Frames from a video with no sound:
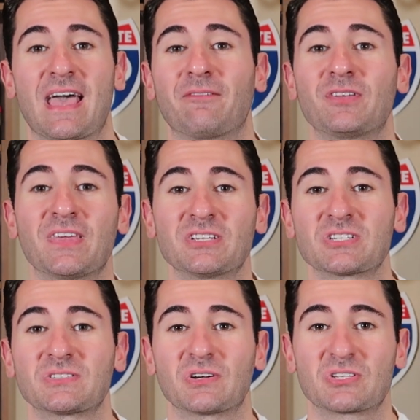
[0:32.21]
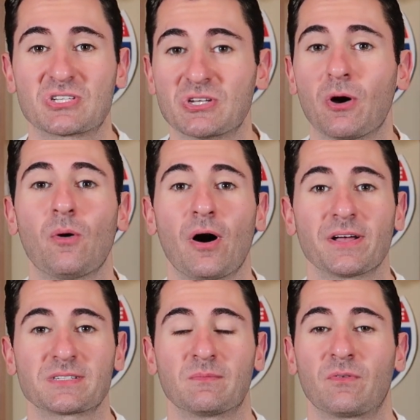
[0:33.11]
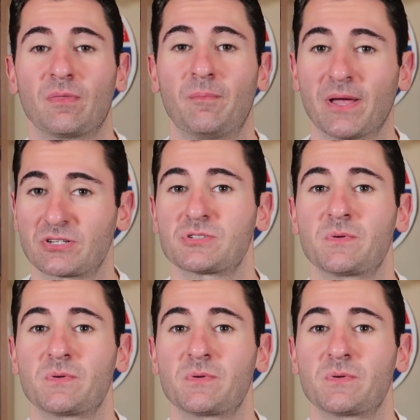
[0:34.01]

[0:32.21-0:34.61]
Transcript: Everything just looks so awesome from the pictures